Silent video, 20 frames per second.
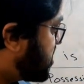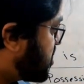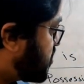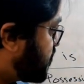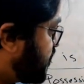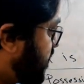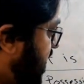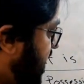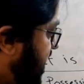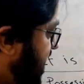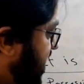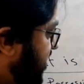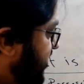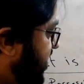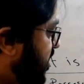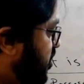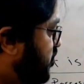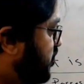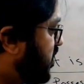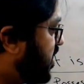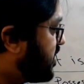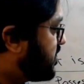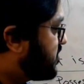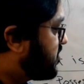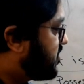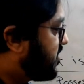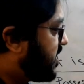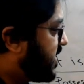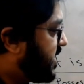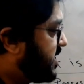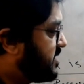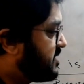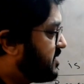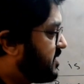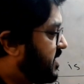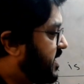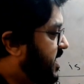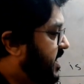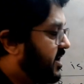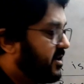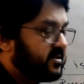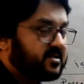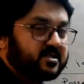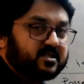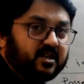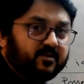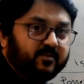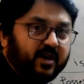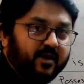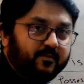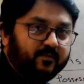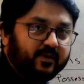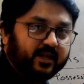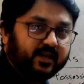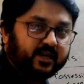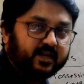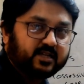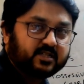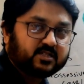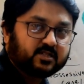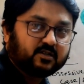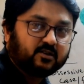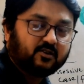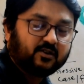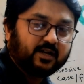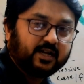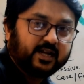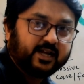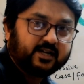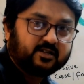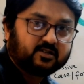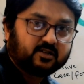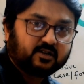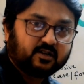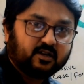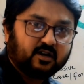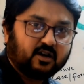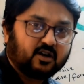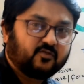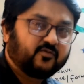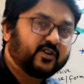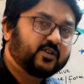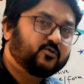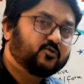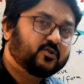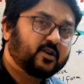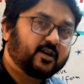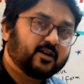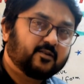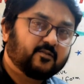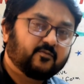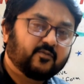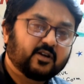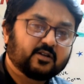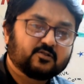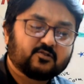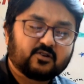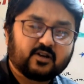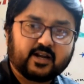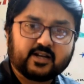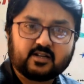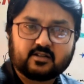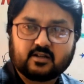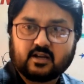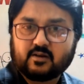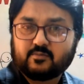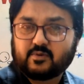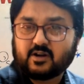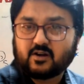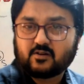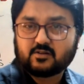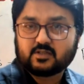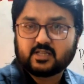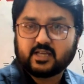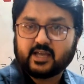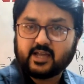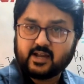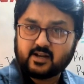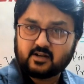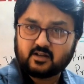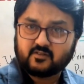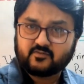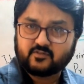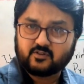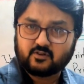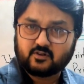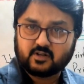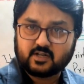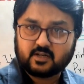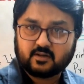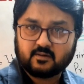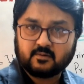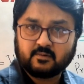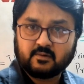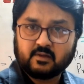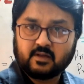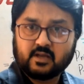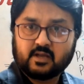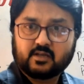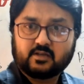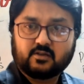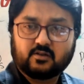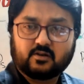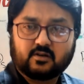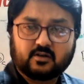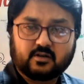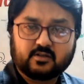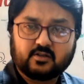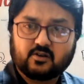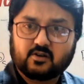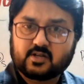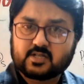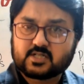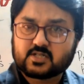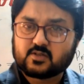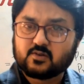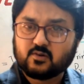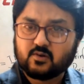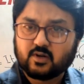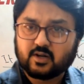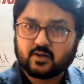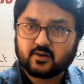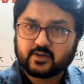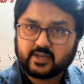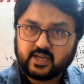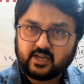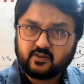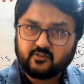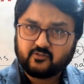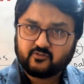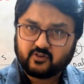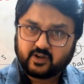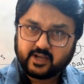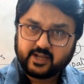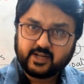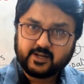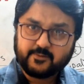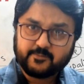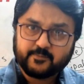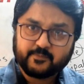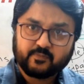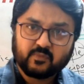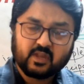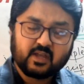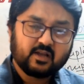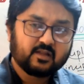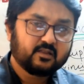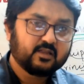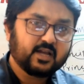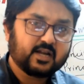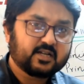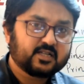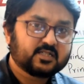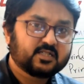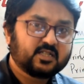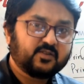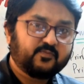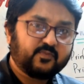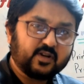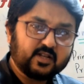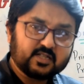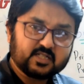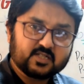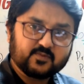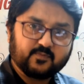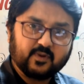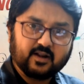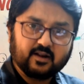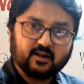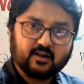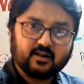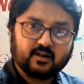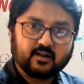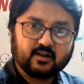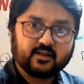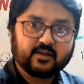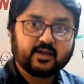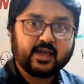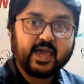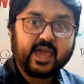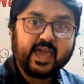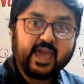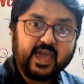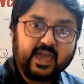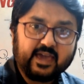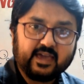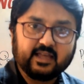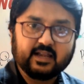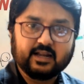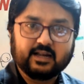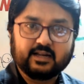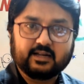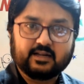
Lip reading: spelling when you want to write some application or letter, or when you want to write about the head of your school. Okay, fine, that is the principal, AL,